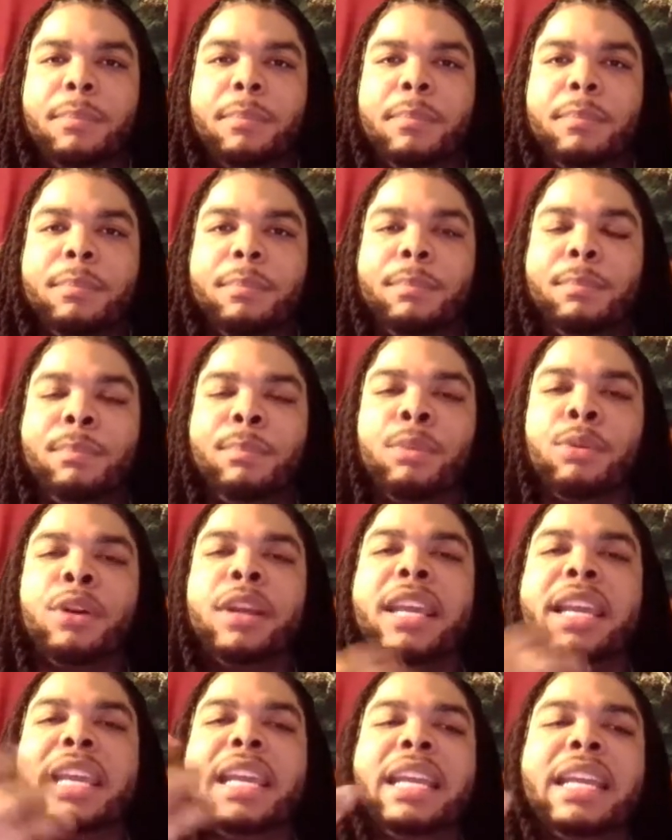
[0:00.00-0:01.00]

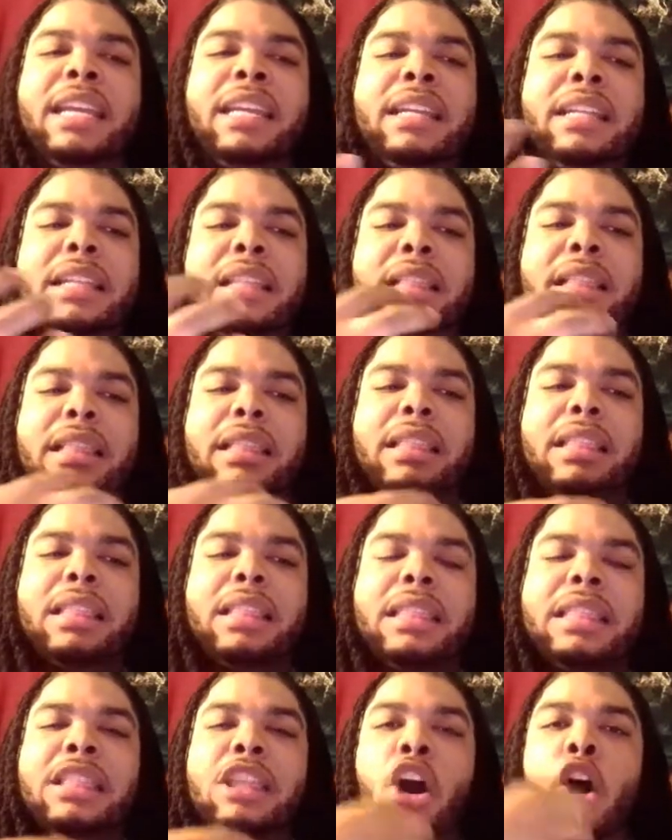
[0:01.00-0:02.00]
bring
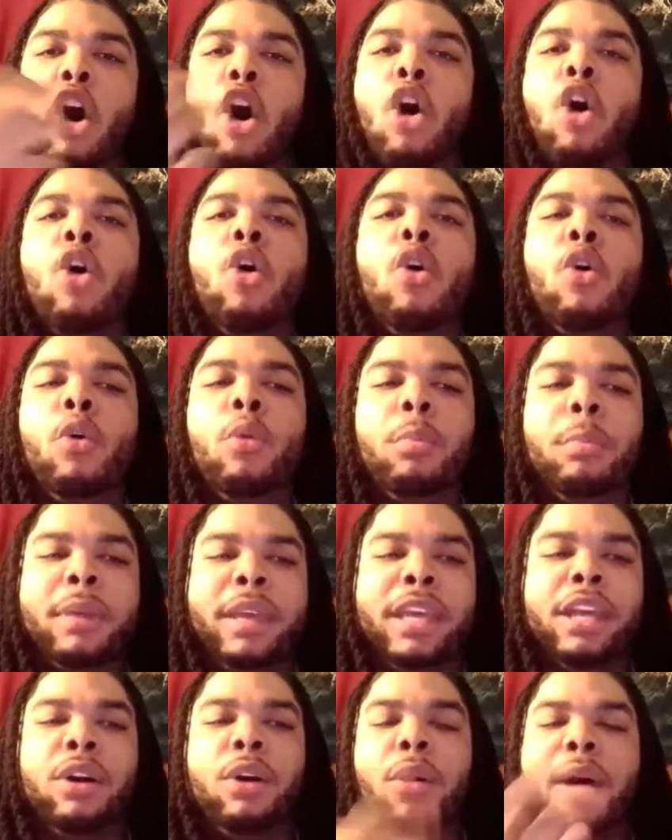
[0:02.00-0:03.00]
the old
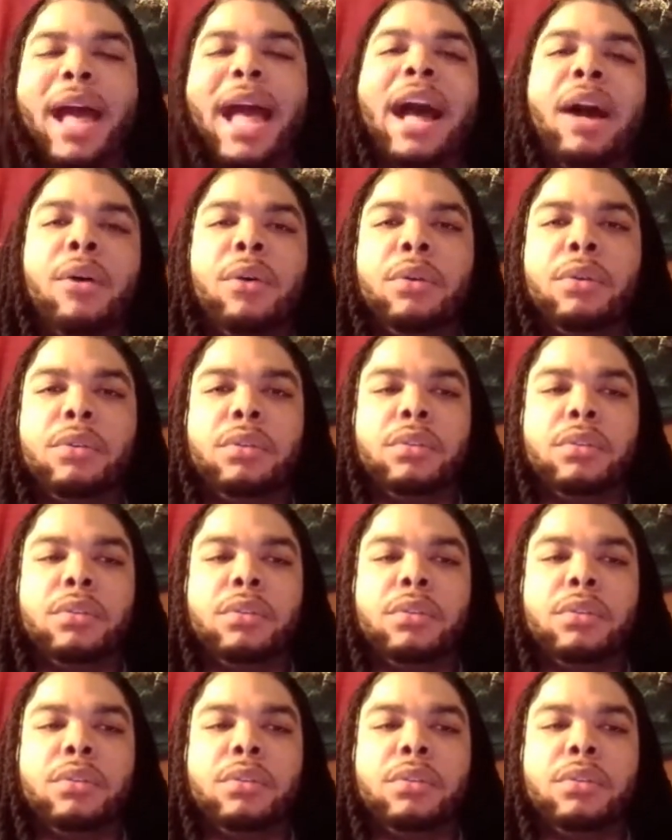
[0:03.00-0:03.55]
male out.